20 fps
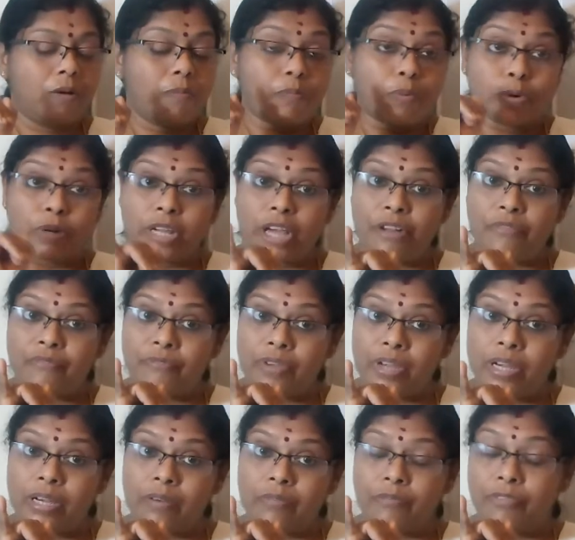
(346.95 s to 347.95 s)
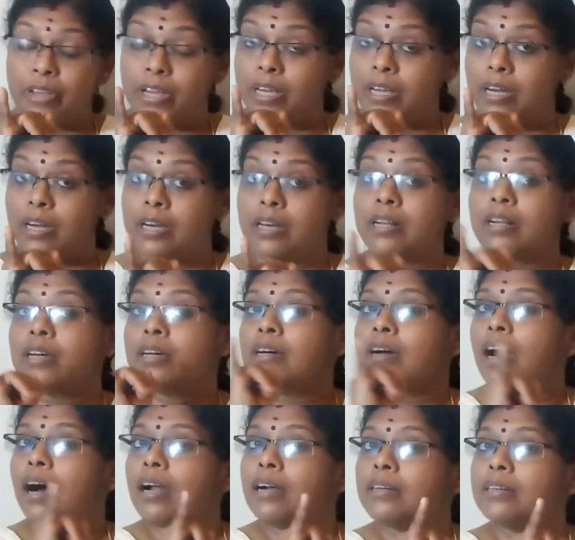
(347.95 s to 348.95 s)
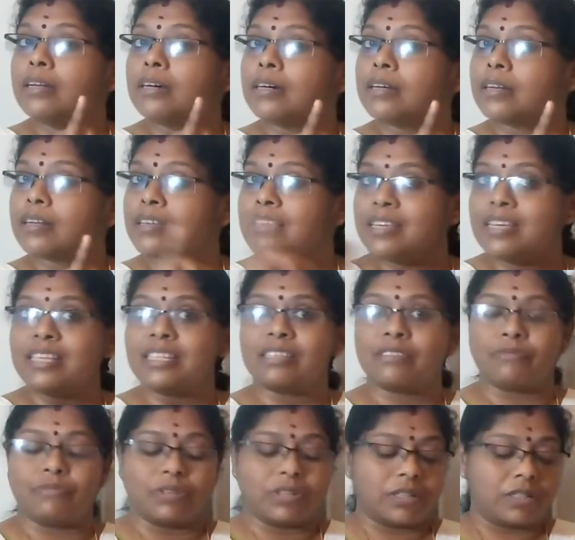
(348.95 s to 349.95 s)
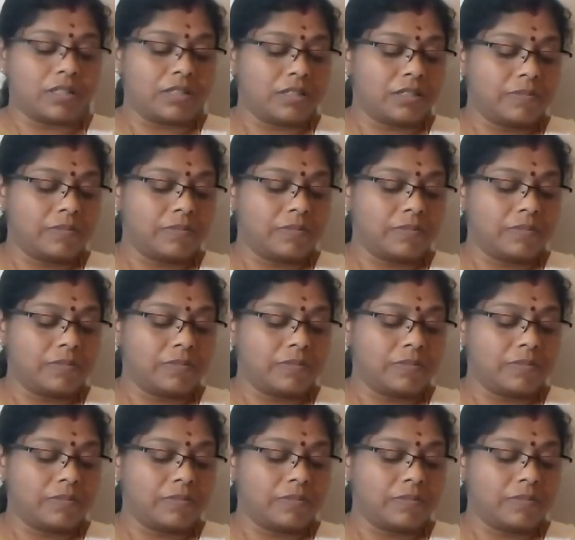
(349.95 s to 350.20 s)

Put your finger under each word.